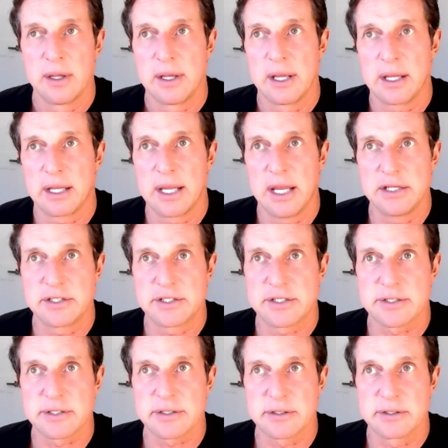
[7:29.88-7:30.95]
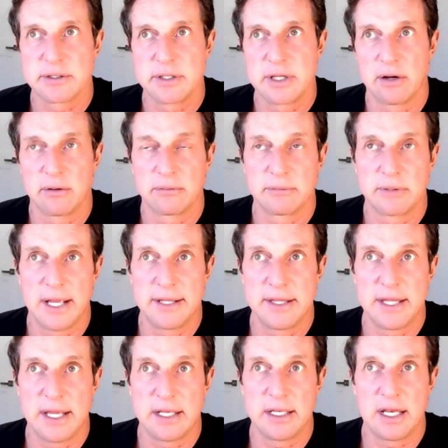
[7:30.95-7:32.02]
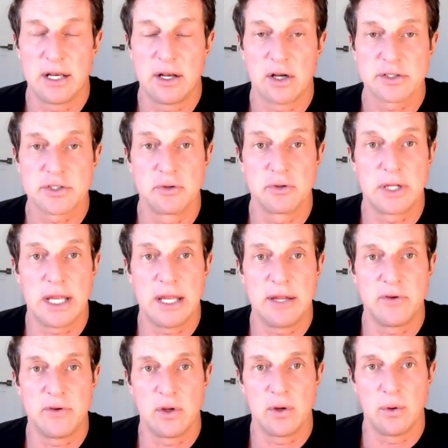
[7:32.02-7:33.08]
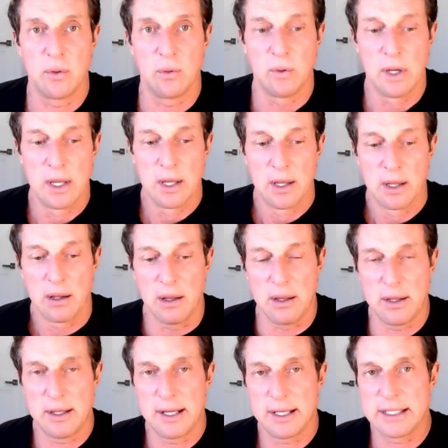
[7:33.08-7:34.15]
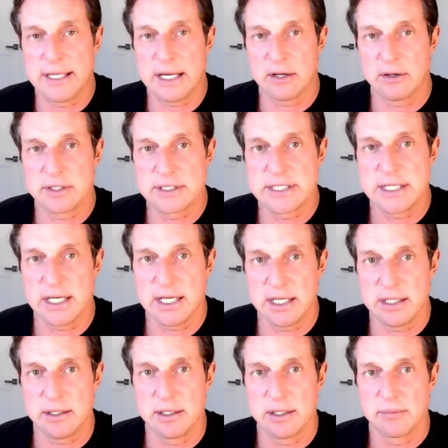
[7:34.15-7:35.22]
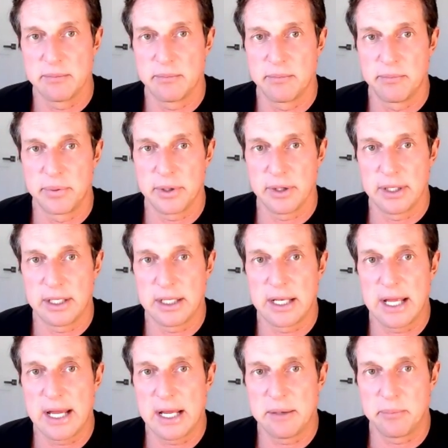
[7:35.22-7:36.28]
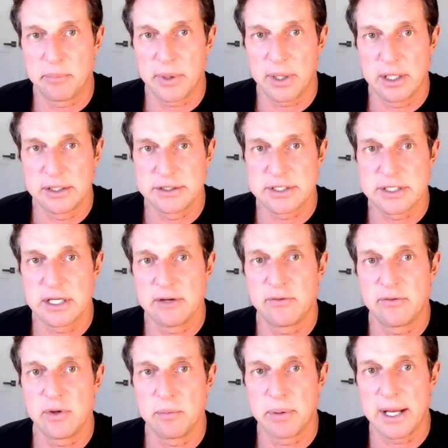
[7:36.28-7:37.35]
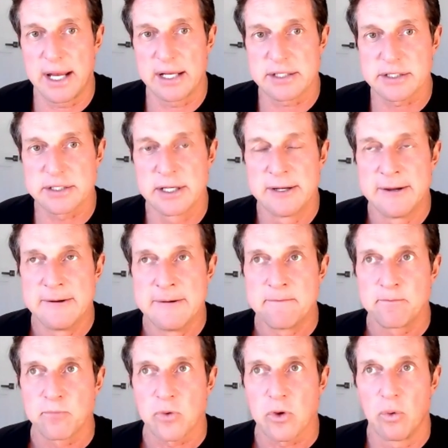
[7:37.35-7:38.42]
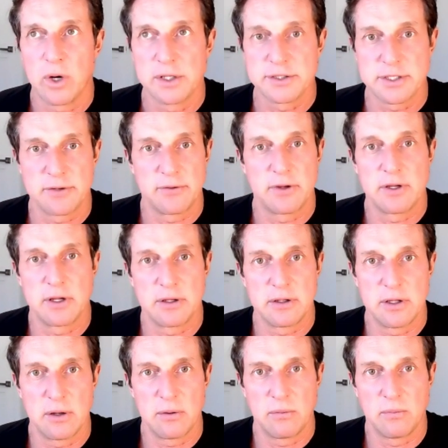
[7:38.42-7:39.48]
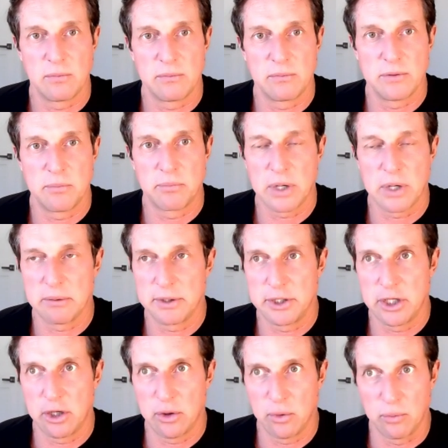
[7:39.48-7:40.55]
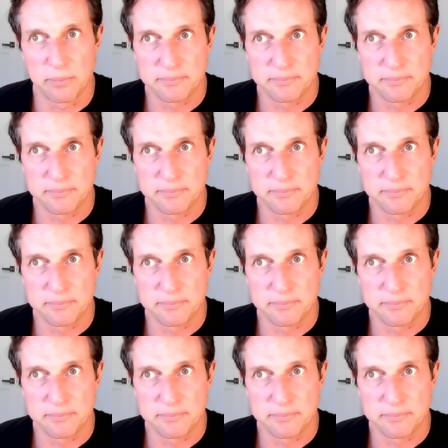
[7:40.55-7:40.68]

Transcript: in case you know, and then it also gave you a guaranteed billet at Buds if you passed. Whereas if you you probably know